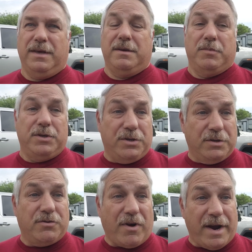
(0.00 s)
And we
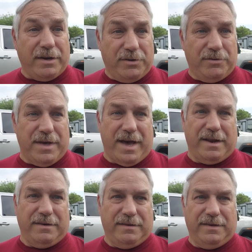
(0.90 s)
should try to do that.
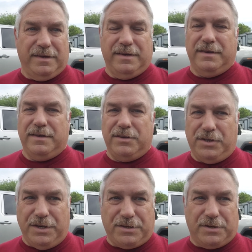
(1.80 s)

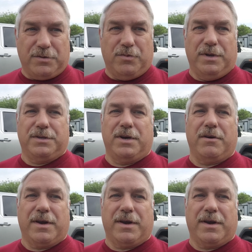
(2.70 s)
Jesus was our